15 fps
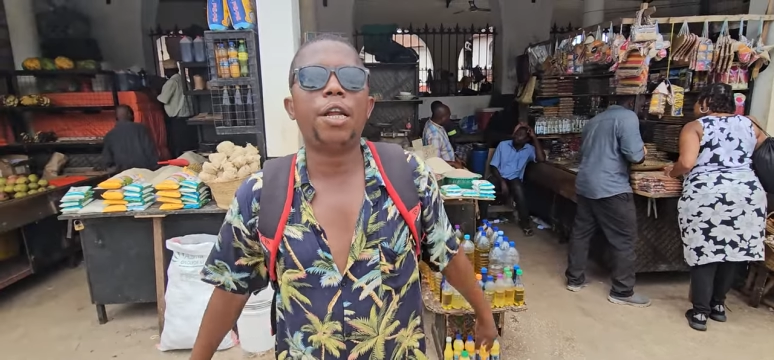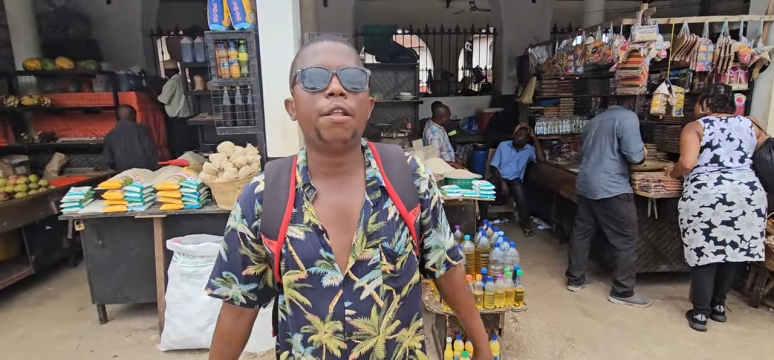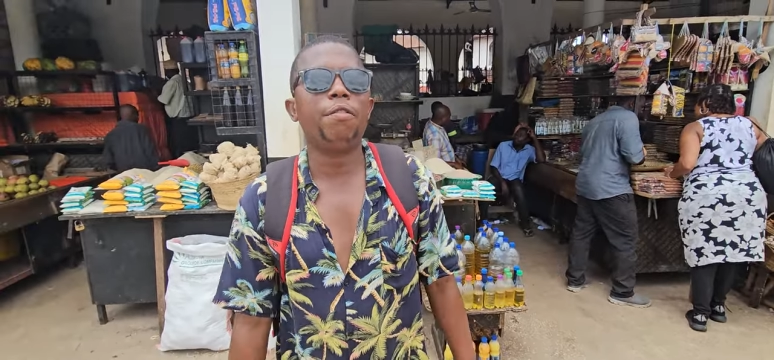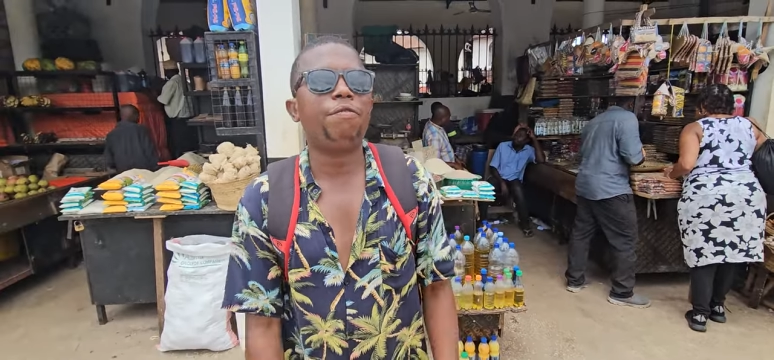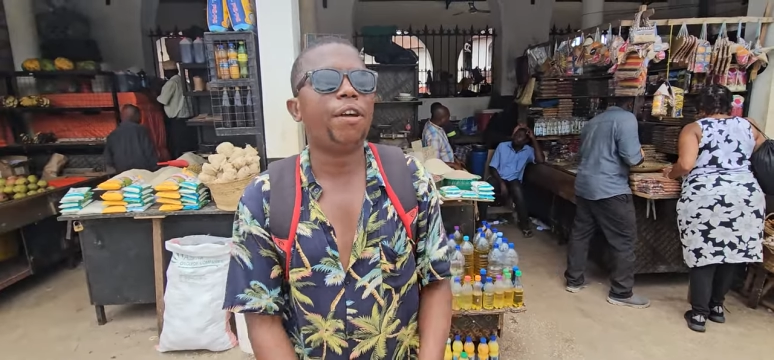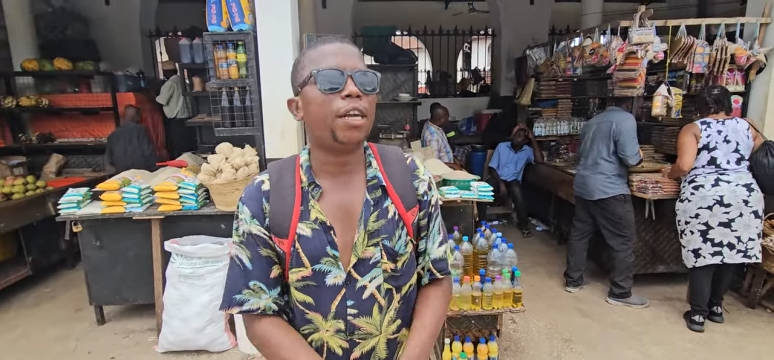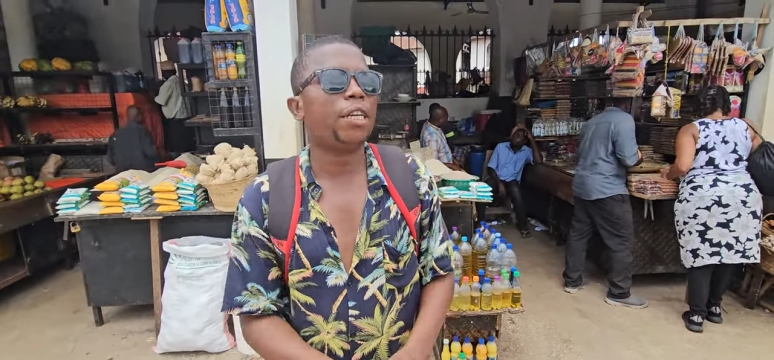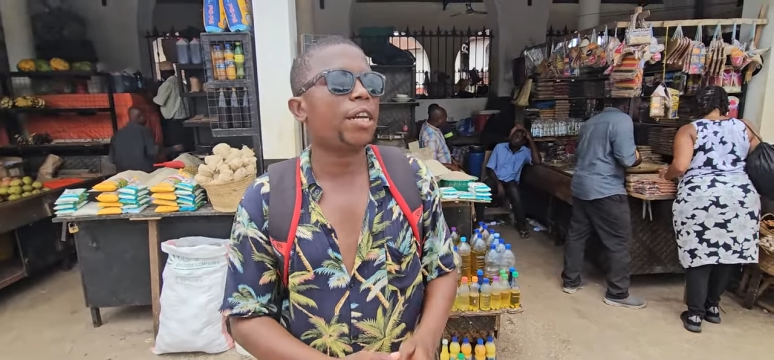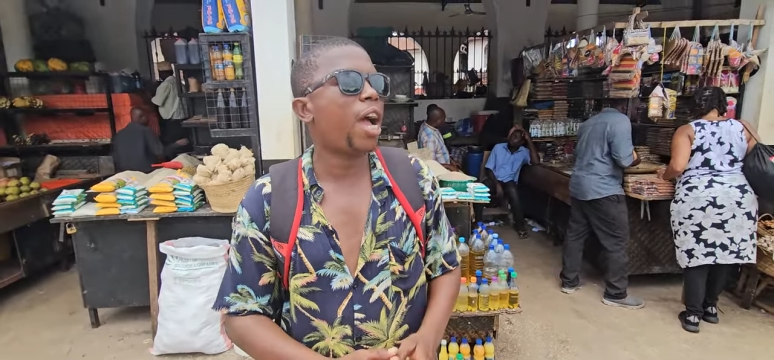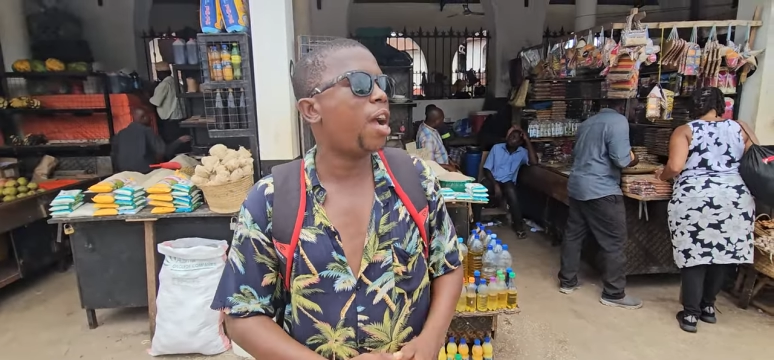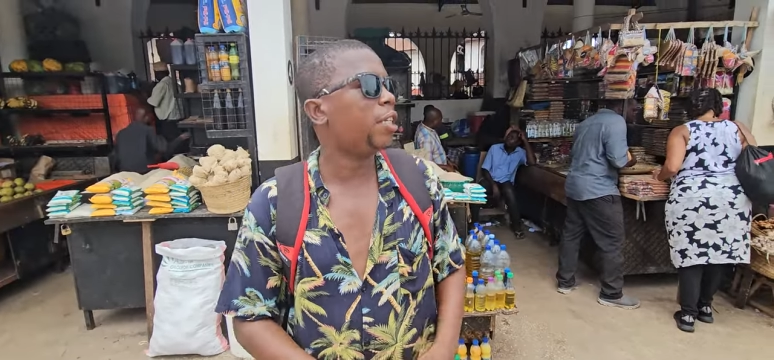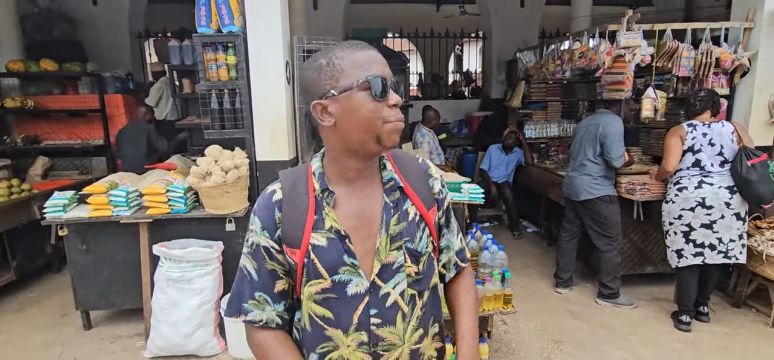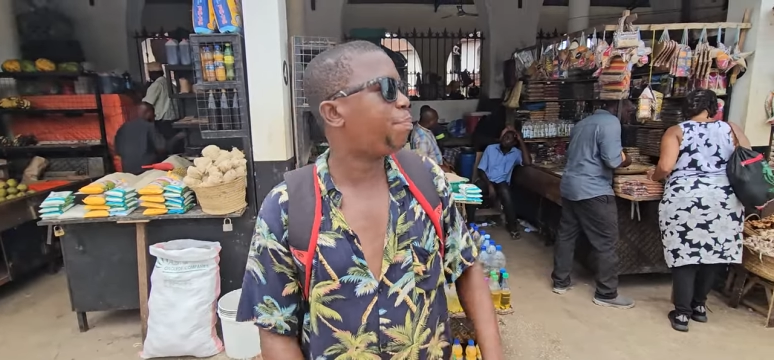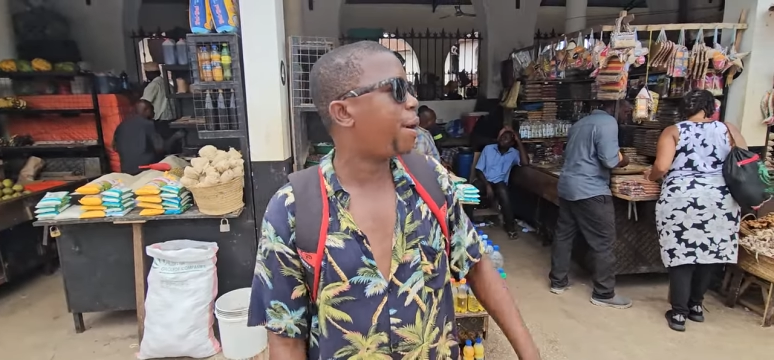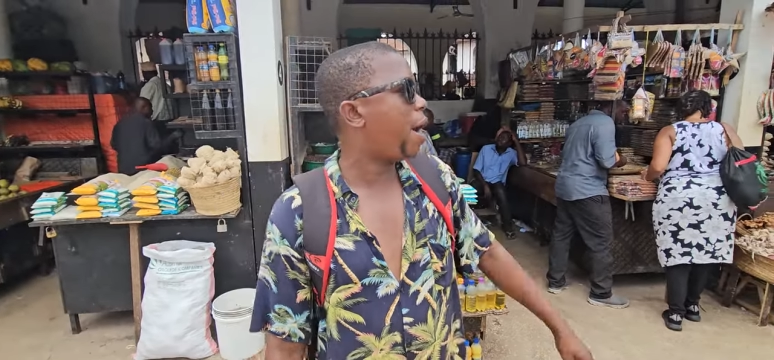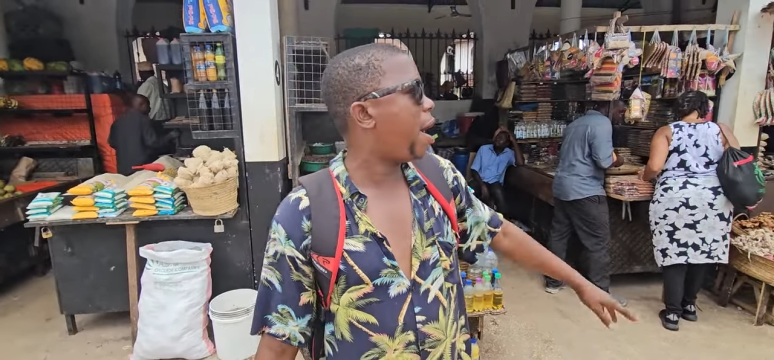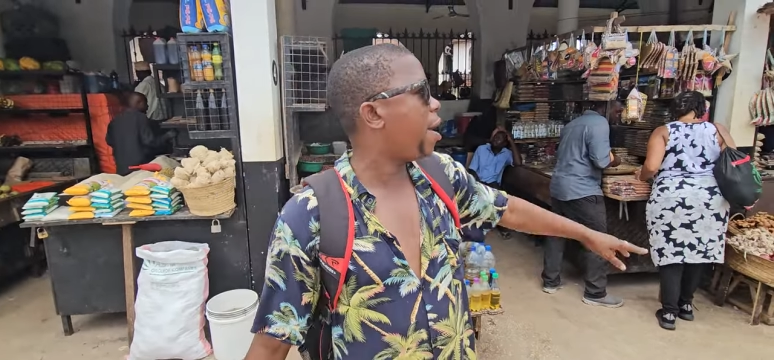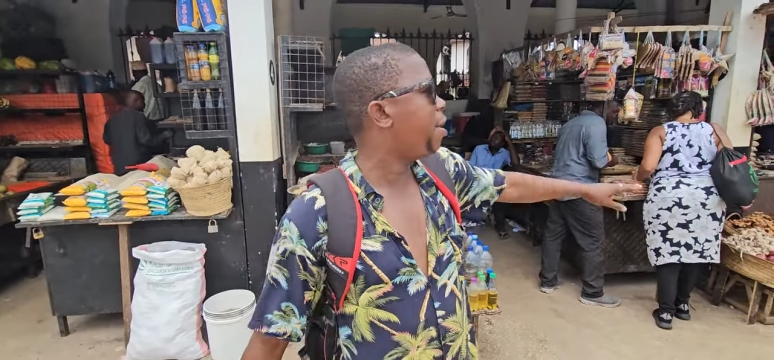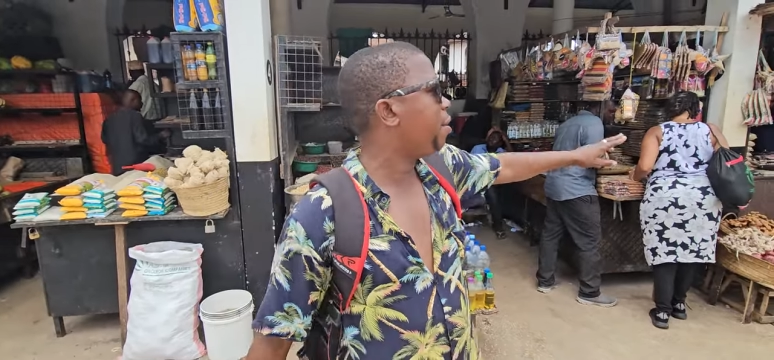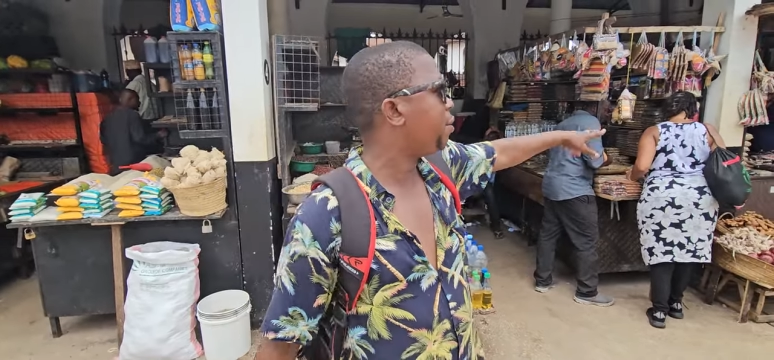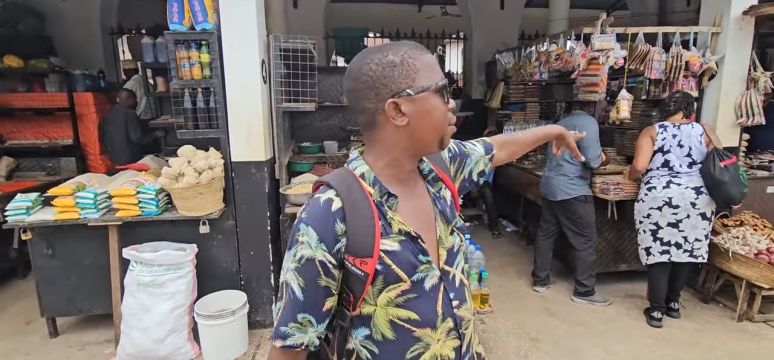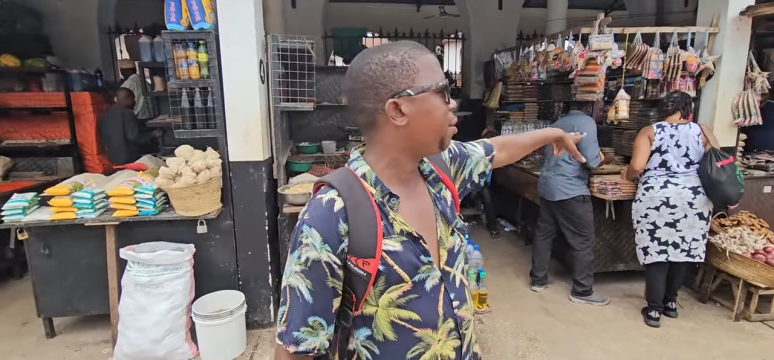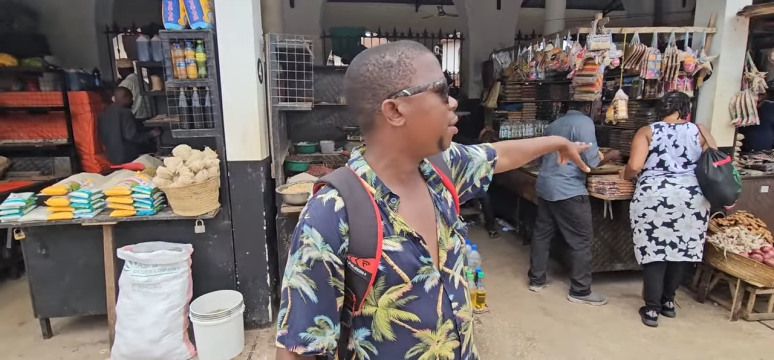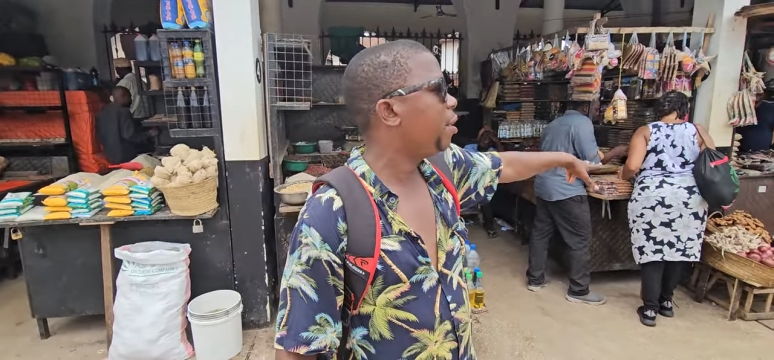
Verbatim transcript: is very nice price.